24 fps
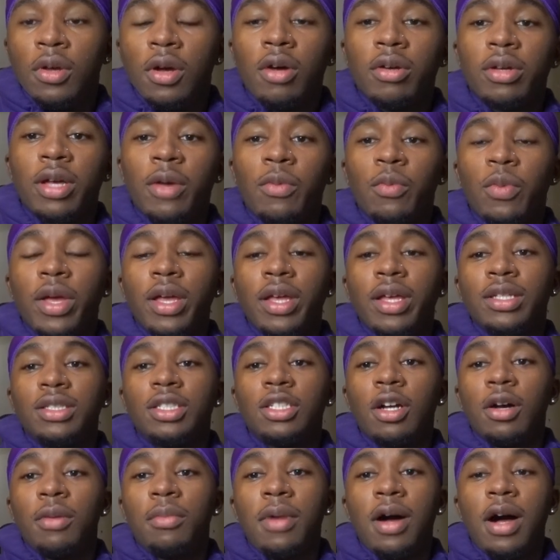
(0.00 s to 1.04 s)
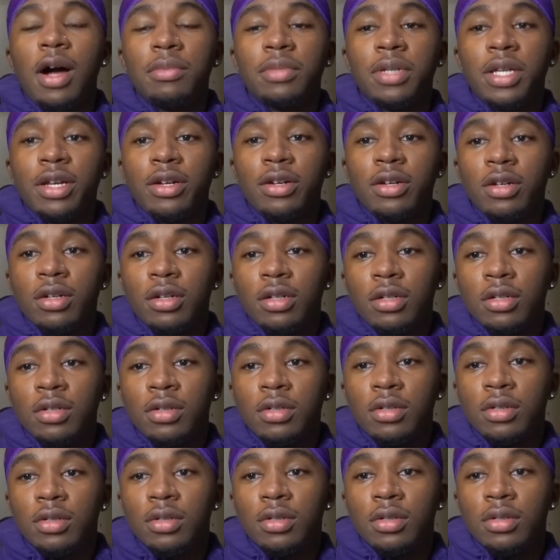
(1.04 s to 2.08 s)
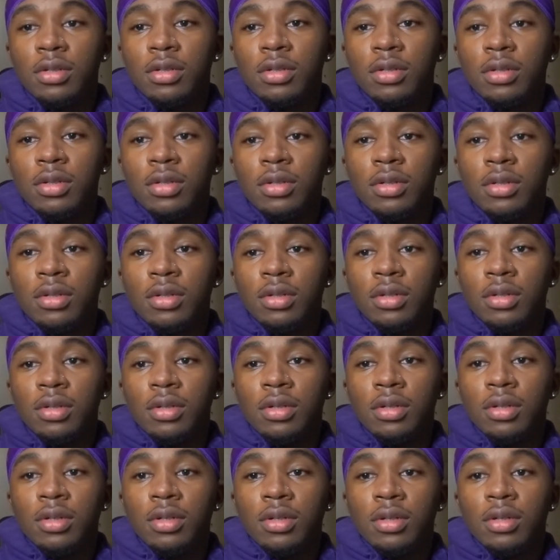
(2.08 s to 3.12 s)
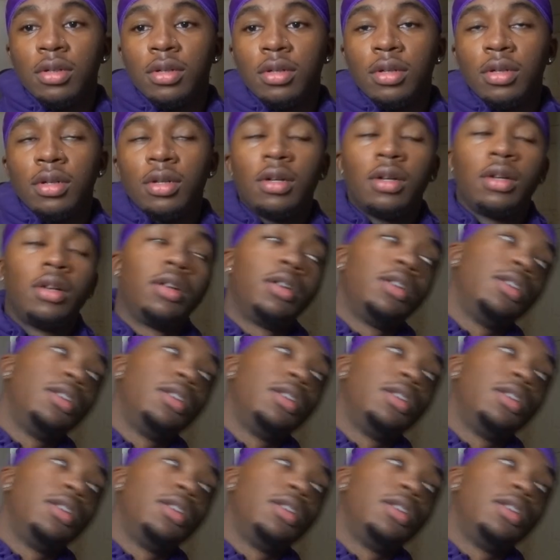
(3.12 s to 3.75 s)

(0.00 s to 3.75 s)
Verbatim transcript: now. Okay, wait. Is your mom there? No, no. she, got, she, um...